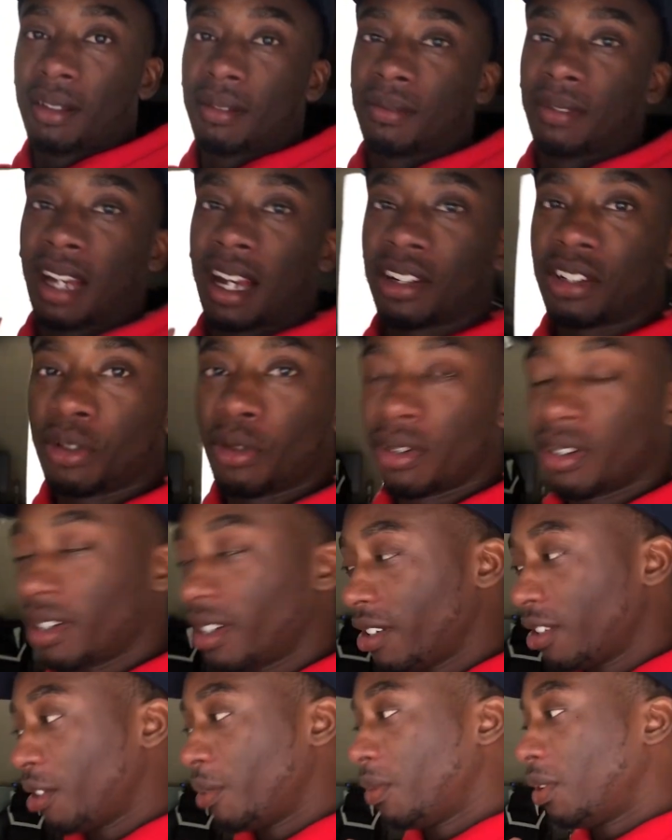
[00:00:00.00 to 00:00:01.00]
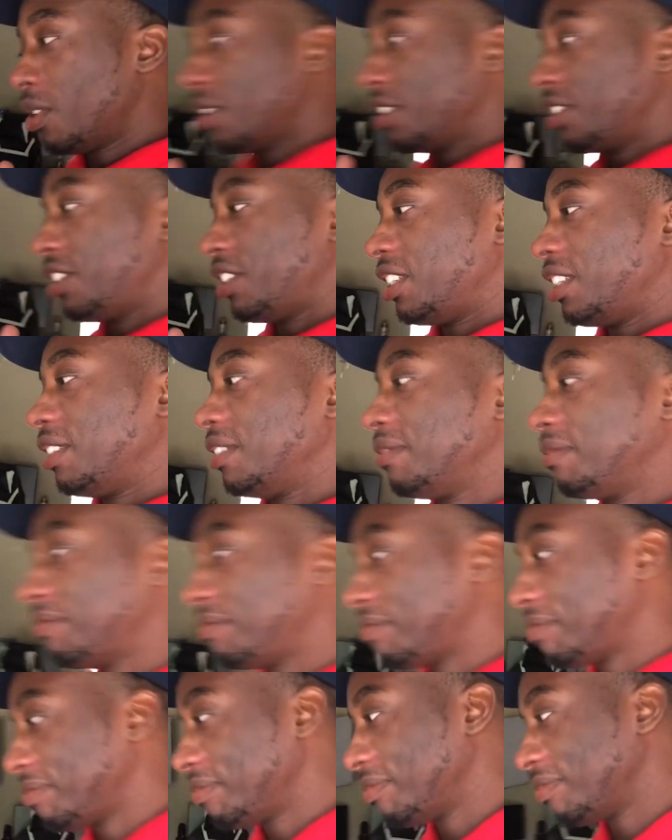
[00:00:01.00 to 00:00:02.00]
Not doing that no more, G.
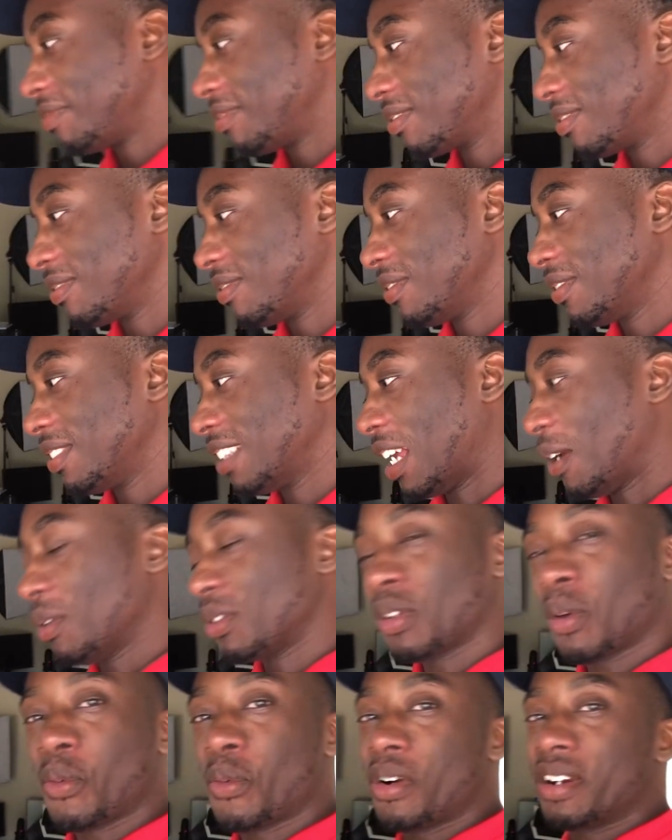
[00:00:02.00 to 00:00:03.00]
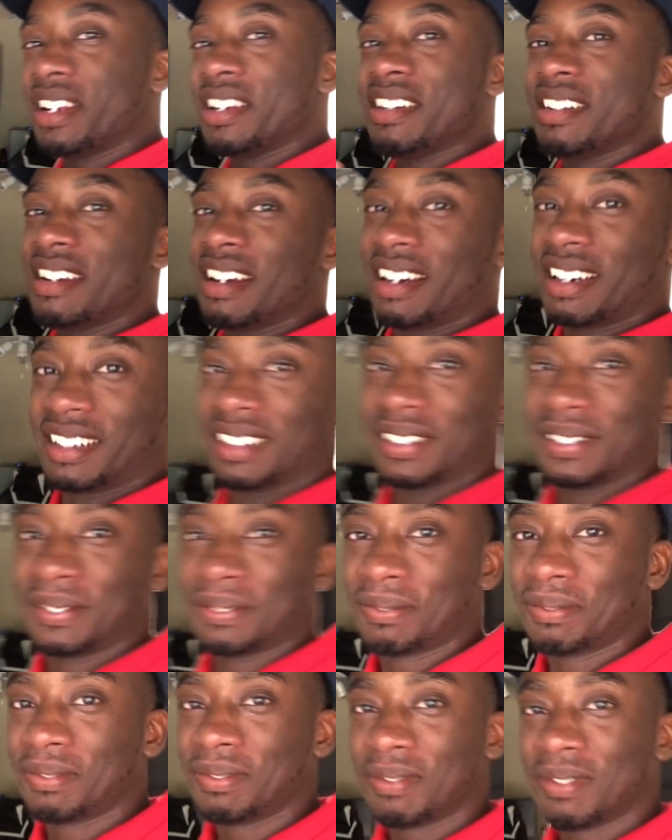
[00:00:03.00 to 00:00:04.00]
That was a one and done
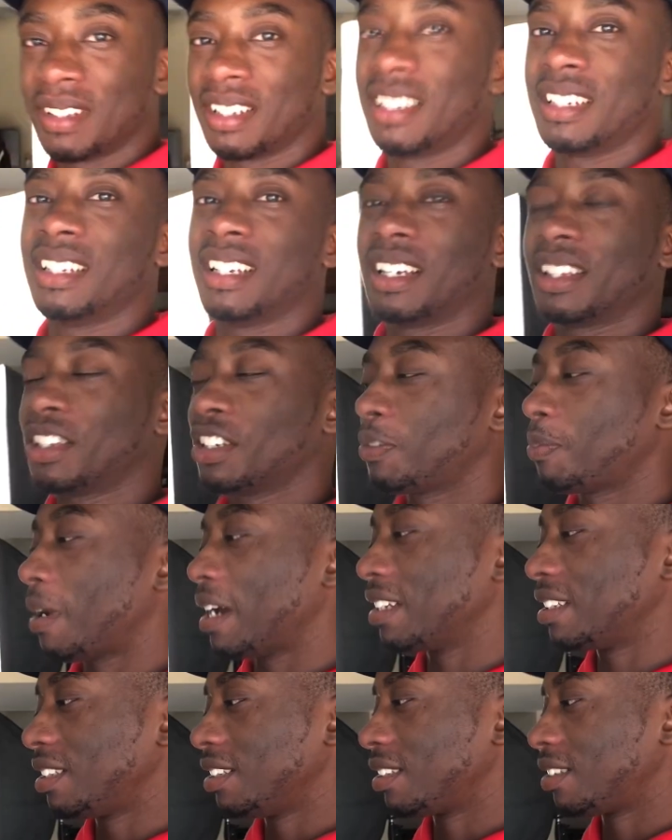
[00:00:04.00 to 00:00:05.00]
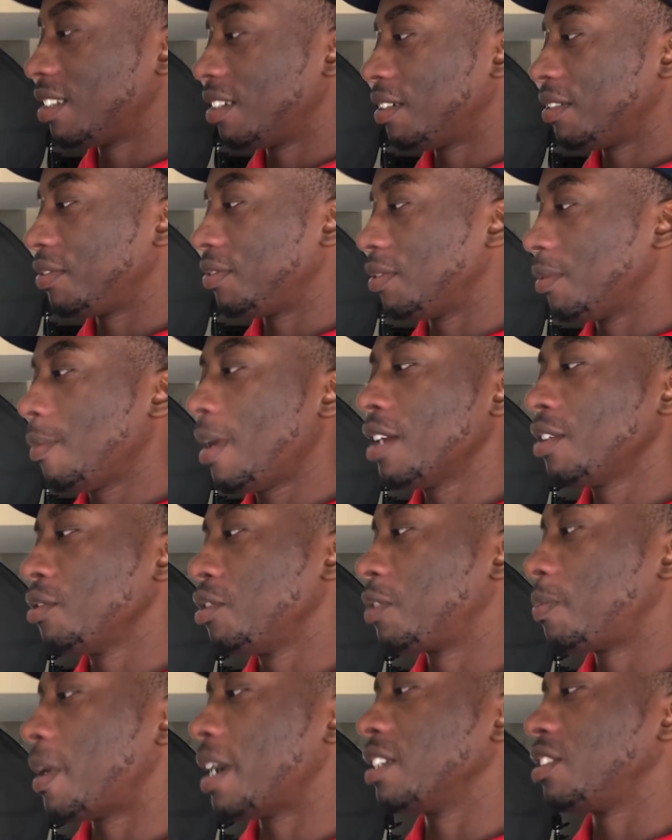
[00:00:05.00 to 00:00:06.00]
any other spicy stuff. might
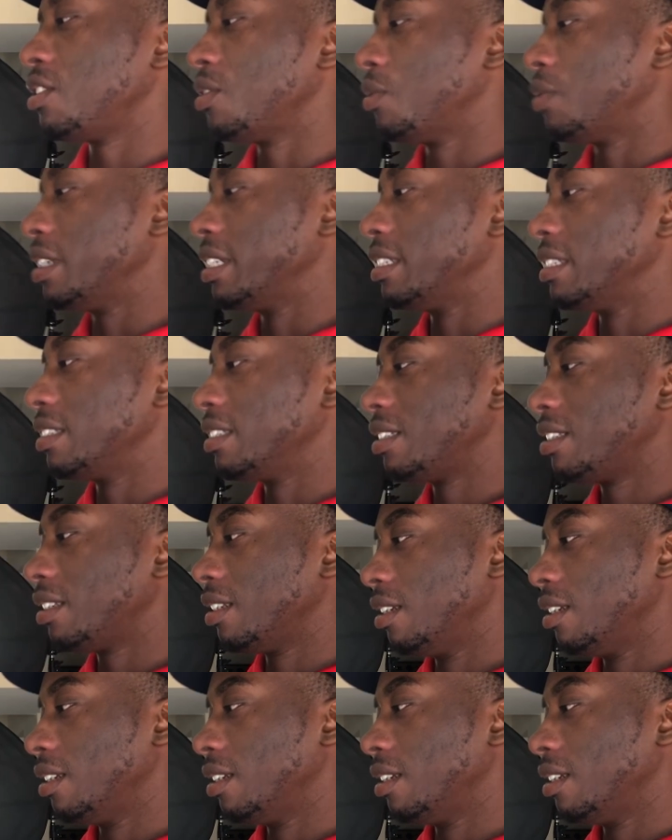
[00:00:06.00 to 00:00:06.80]
do spicy wings.